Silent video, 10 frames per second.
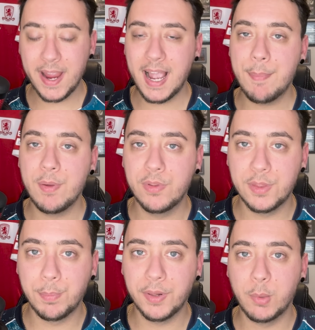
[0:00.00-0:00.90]
happy with the
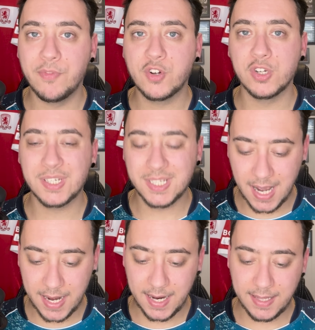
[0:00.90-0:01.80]
player we've got
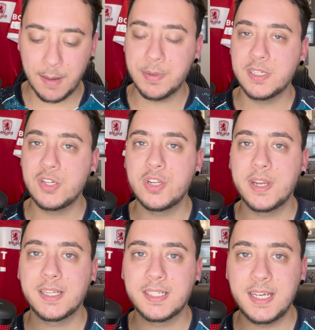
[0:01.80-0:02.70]
starting in that position
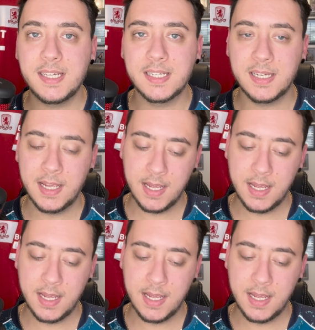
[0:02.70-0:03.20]
next season.